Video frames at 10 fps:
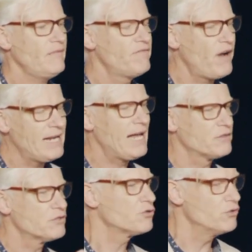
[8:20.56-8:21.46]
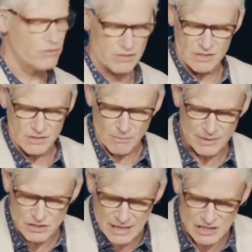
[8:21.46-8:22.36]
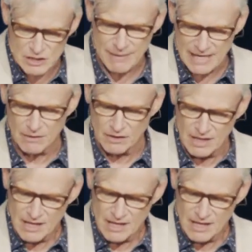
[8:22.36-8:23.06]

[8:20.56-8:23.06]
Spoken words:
Find out the truth. Don't be judgmental.